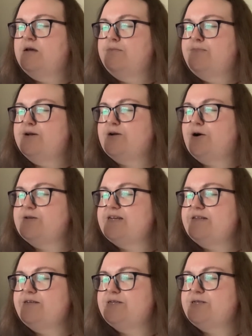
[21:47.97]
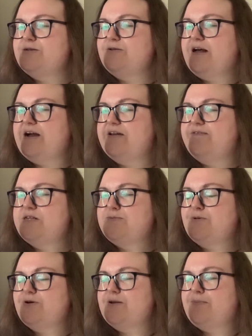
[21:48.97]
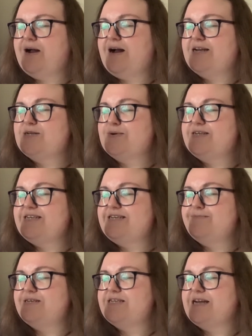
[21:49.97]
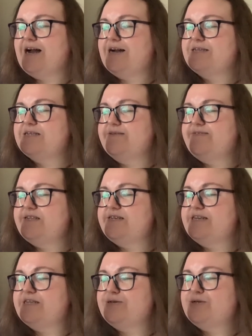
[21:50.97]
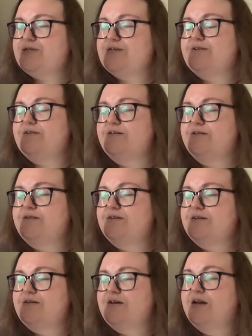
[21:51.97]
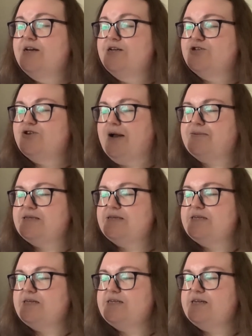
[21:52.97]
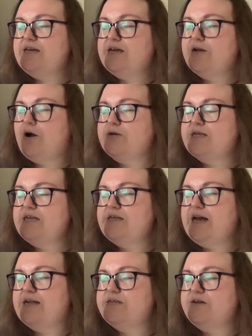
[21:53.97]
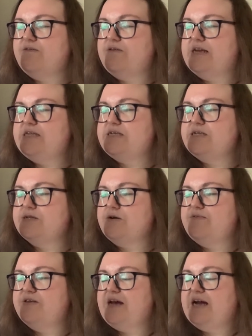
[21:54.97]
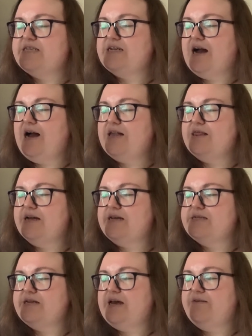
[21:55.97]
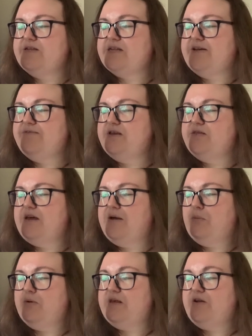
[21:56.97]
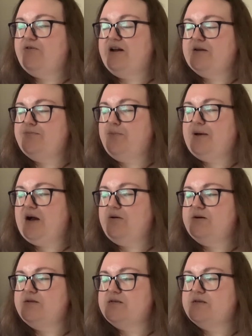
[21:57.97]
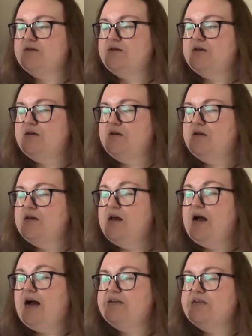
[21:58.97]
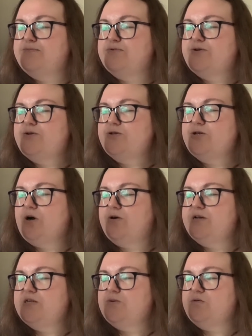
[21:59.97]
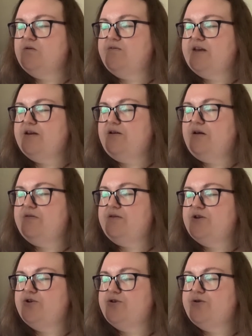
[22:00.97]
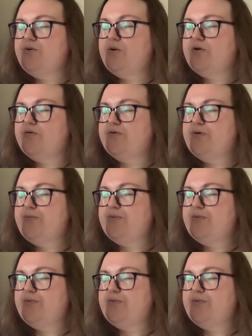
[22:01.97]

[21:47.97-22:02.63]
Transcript: But Cordelia's new life is blown apart when demon attacks devastate London. Trapped in the city, Cordelia and her friends discover that a dark legacy has gifted them with incredible powers, and a brutal choice will reveal the true cruel